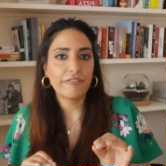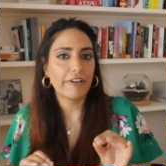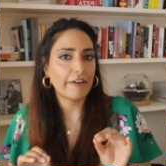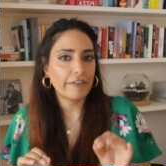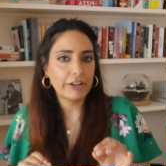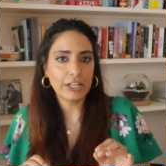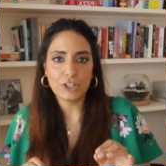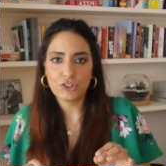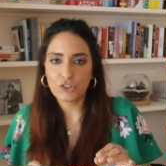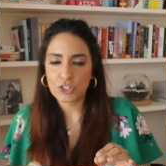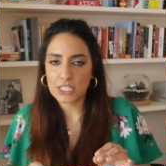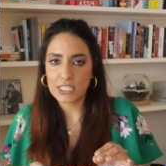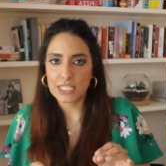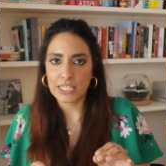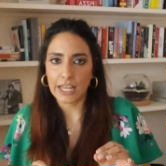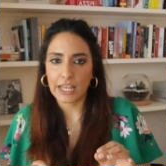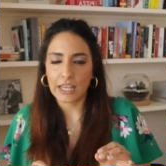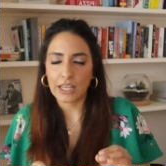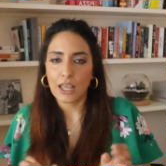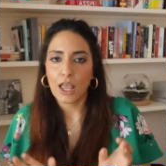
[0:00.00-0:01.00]
very
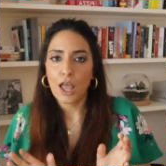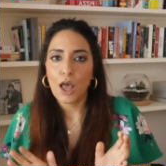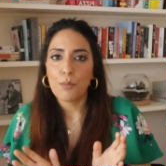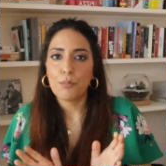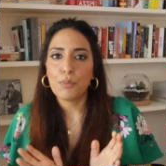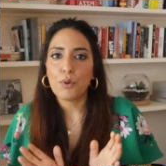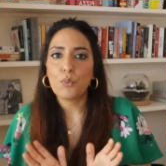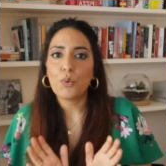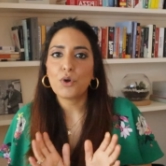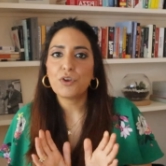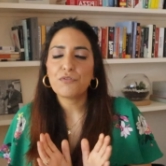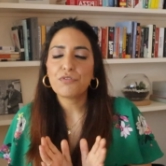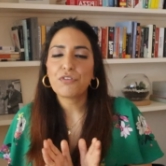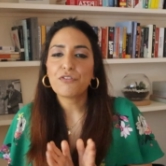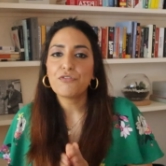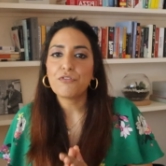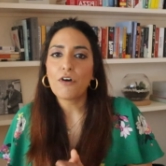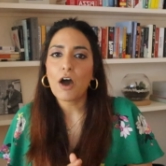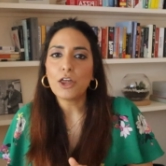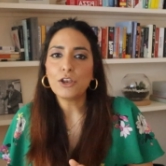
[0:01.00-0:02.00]
interesting, but one of the
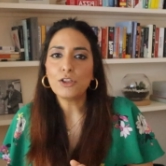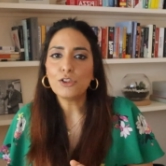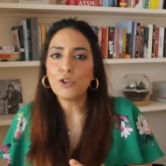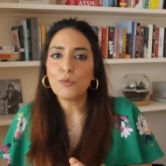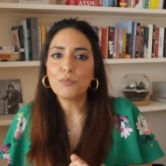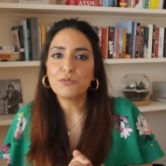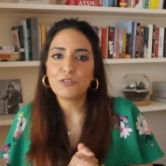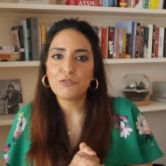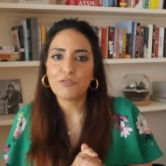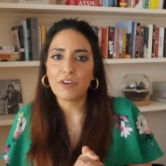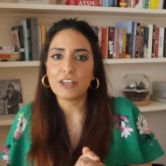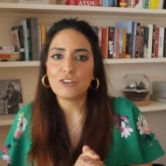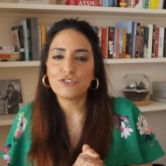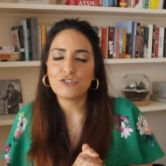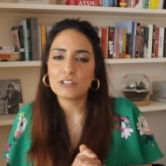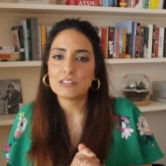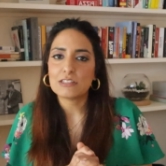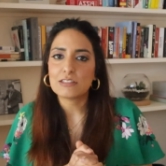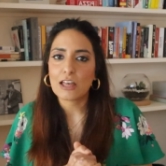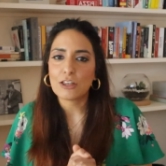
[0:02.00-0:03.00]
final
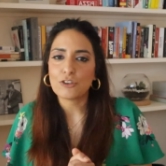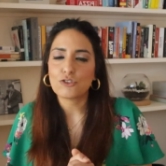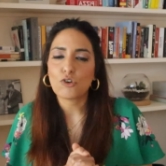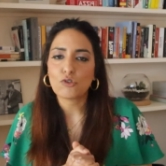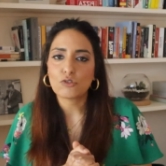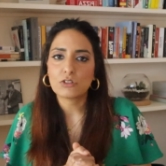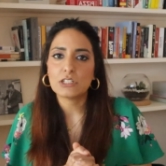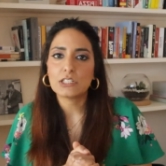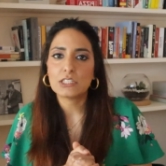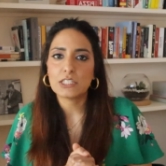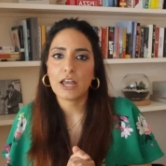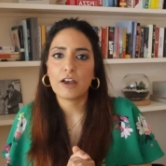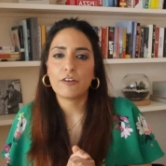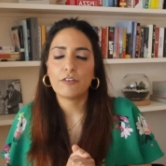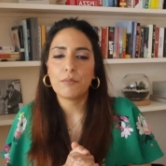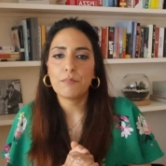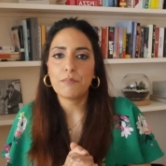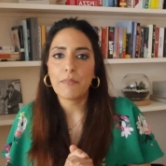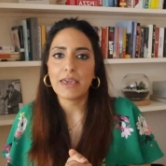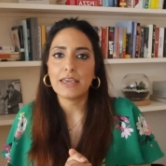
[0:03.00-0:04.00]
observations that Dr.
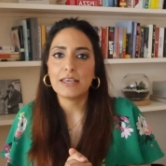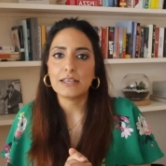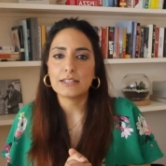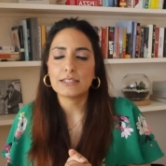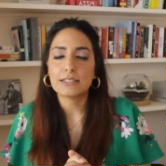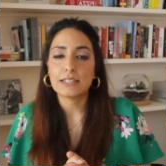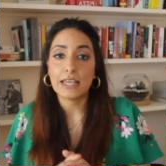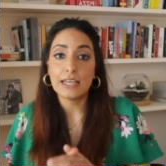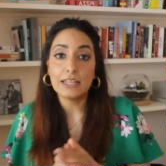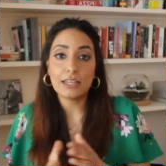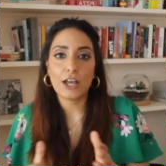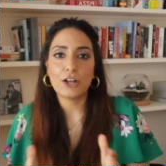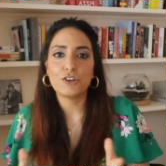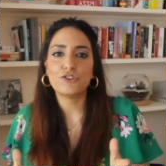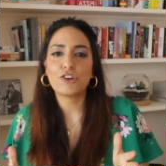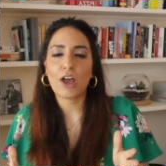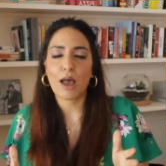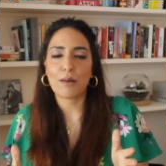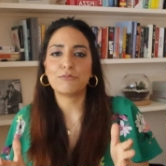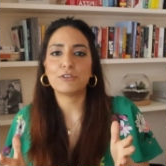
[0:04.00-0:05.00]
Sarah makes in her
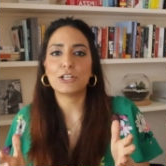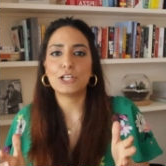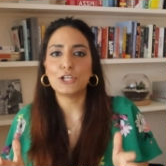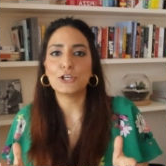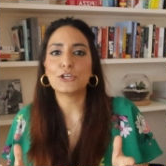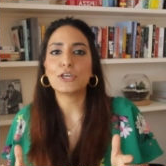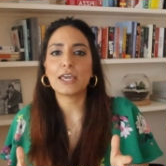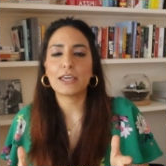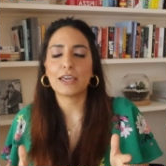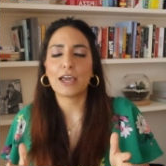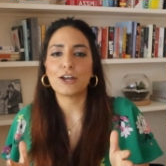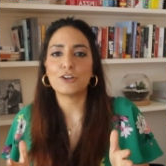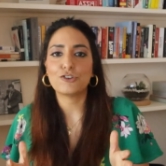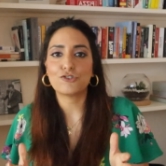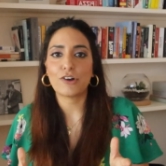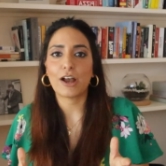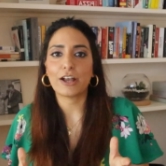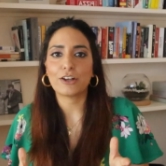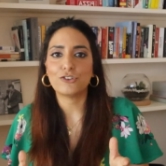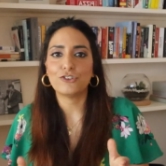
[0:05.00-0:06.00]
chapter looking at
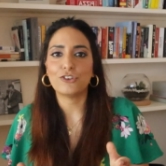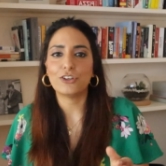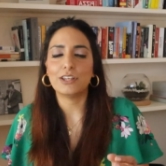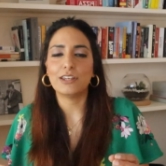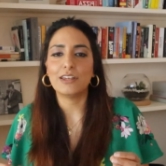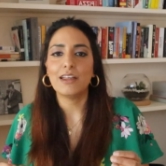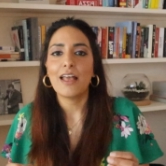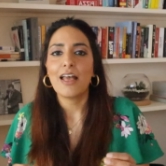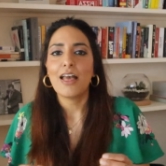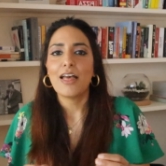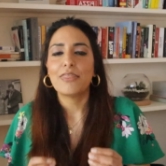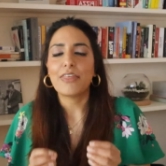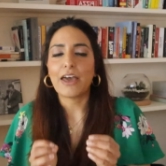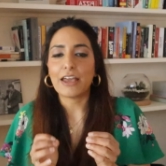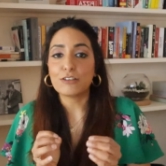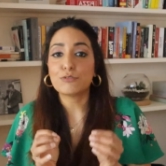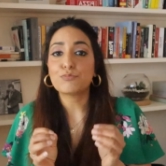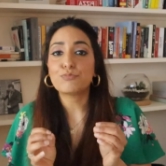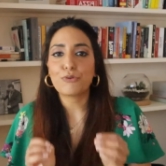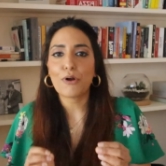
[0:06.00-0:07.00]
attraction that
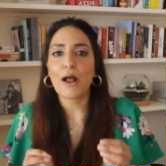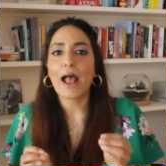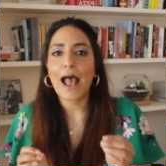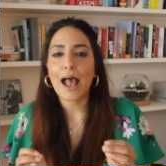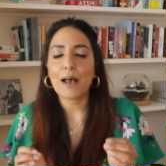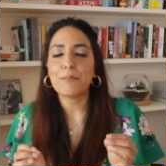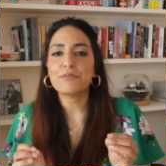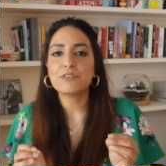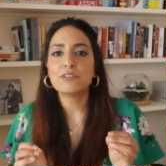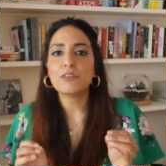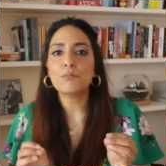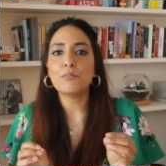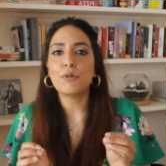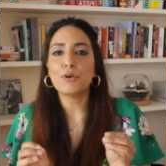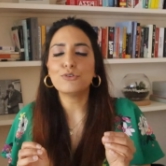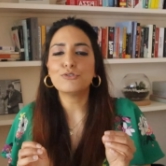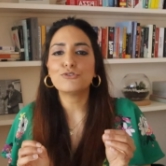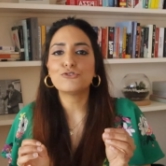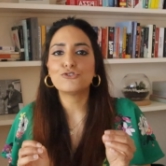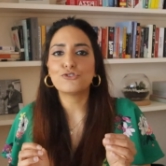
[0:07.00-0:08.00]
is perhaps the
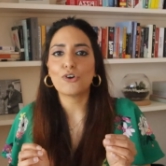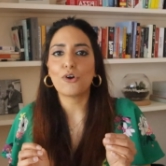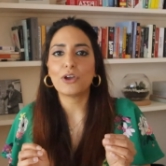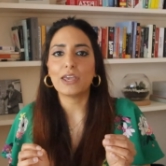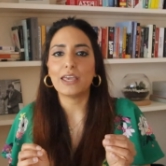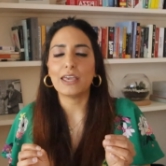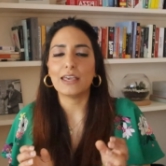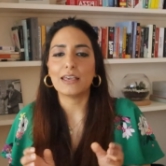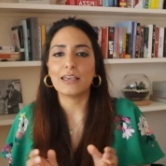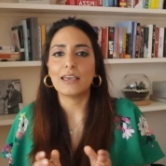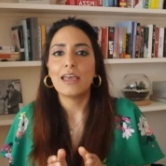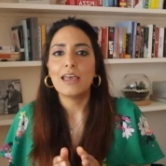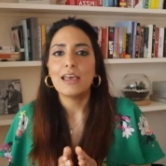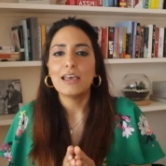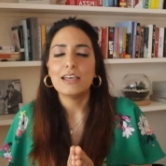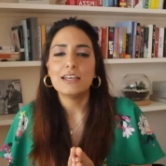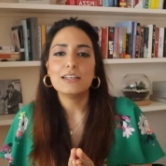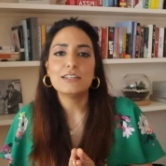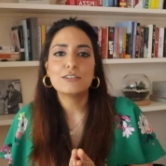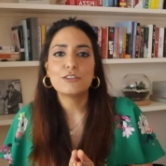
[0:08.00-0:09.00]
most shocking
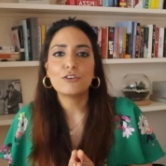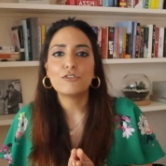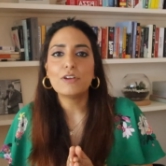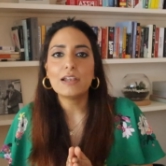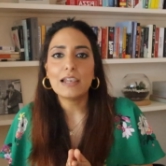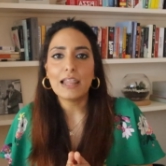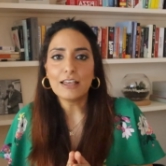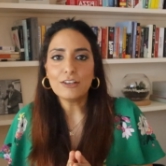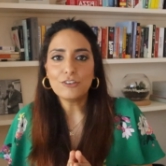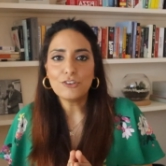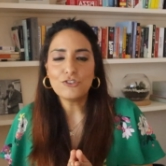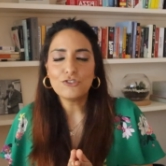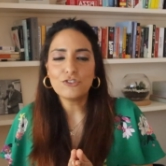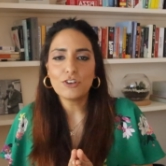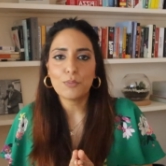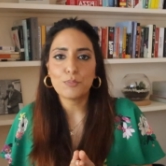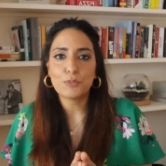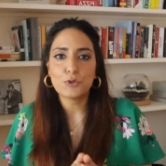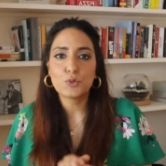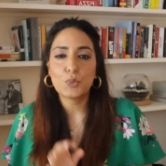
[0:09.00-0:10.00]
is the
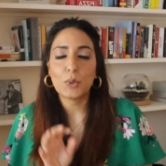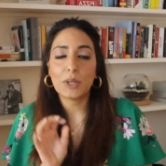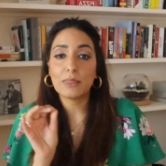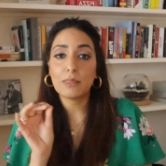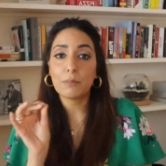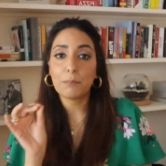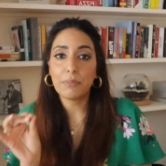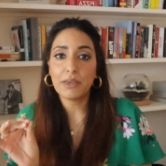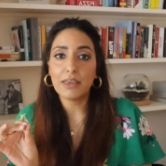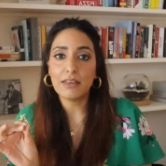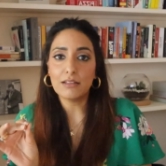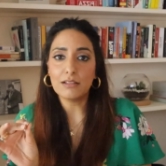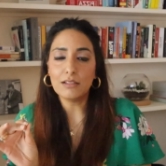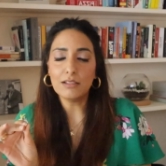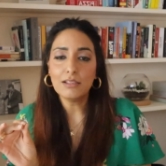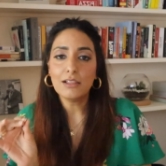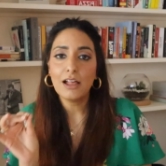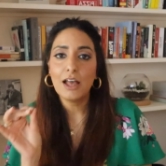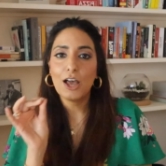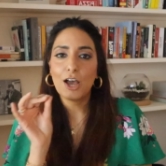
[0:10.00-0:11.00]
relationship between the
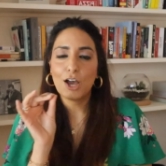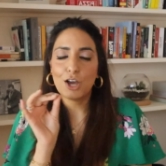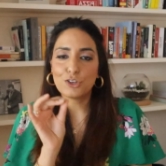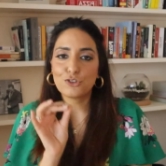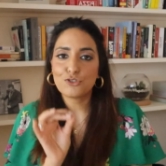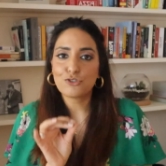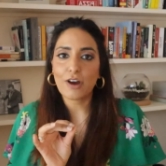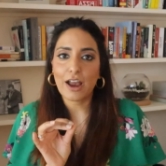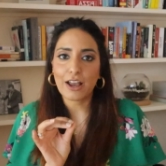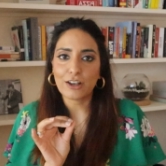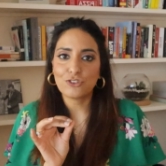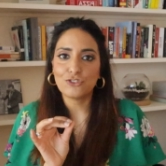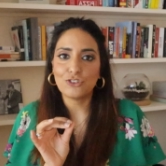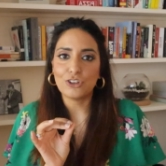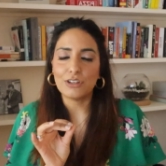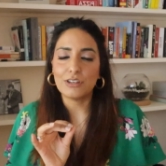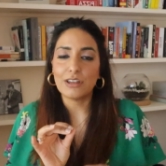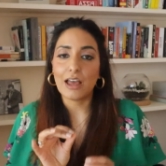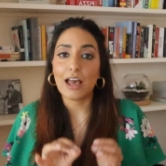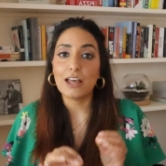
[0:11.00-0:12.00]
pill,
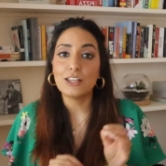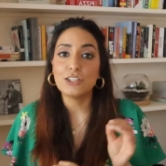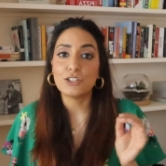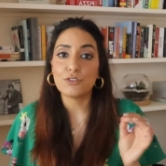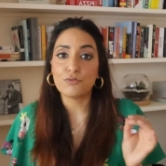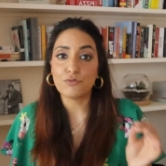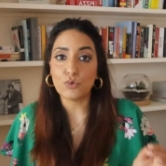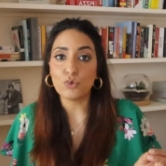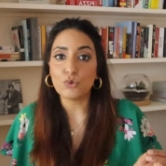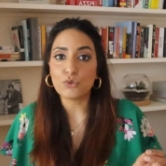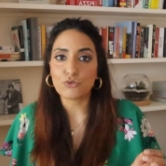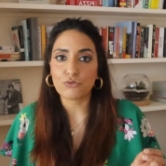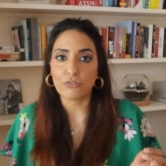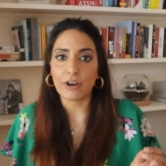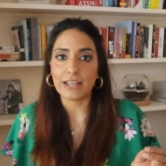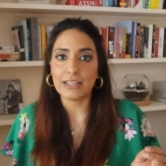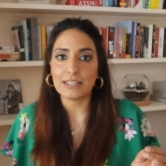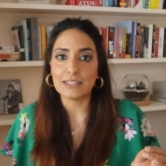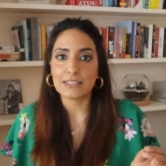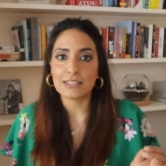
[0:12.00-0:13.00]
attraction and divorce
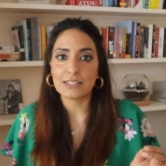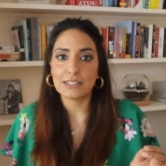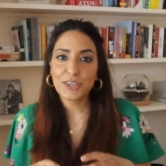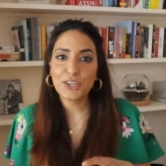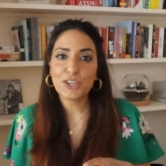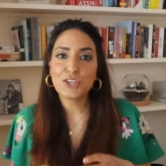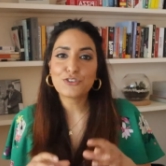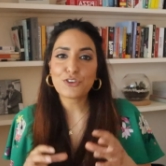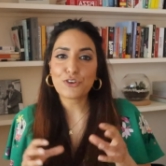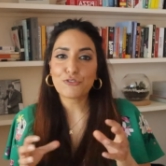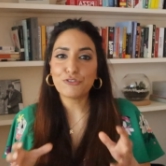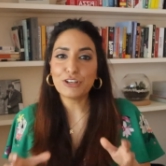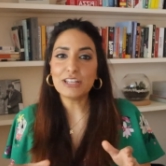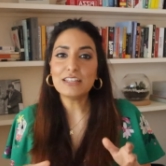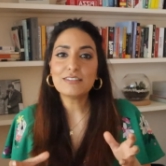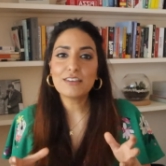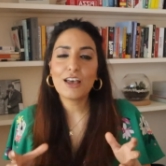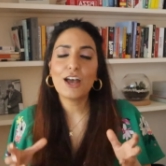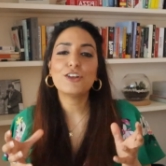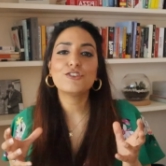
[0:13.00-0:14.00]
rate. Because
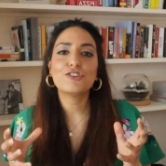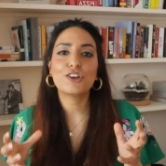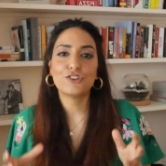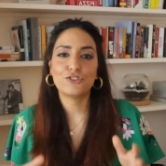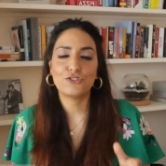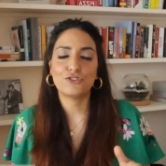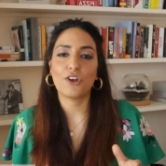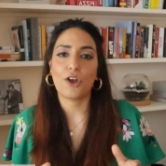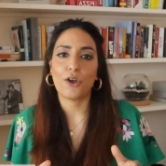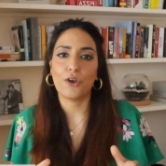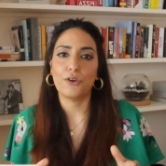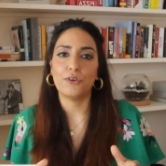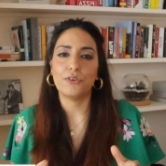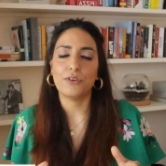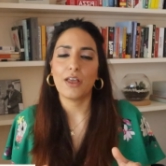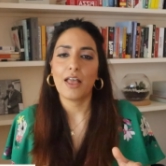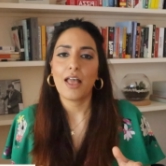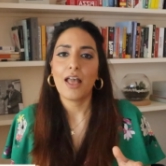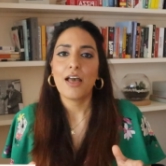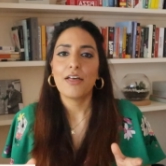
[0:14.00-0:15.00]
research has shown